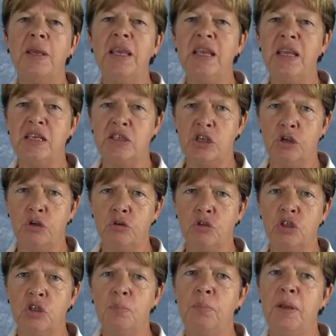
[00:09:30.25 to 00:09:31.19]
be
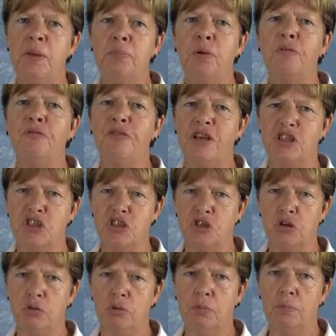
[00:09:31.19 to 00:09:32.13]
easier to be
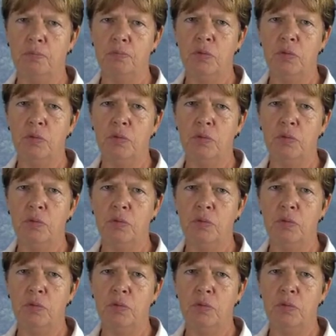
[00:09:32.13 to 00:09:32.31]
professional.